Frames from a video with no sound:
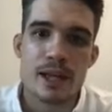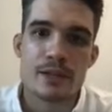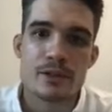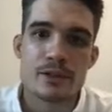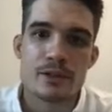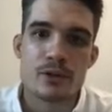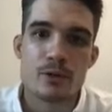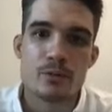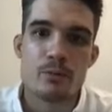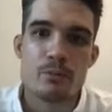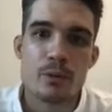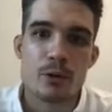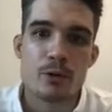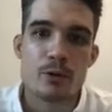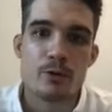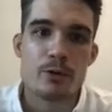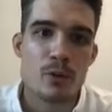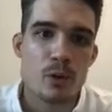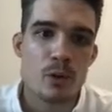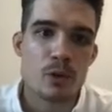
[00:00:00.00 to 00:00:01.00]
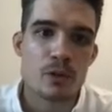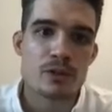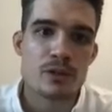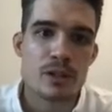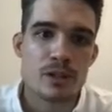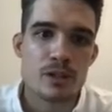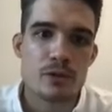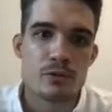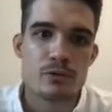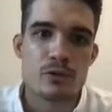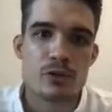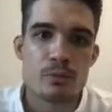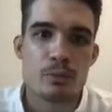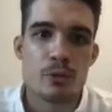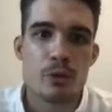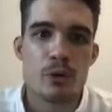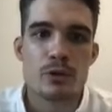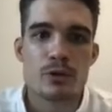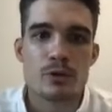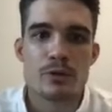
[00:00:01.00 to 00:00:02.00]
and Sun built a force and
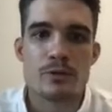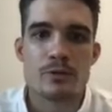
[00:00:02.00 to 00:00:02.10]
support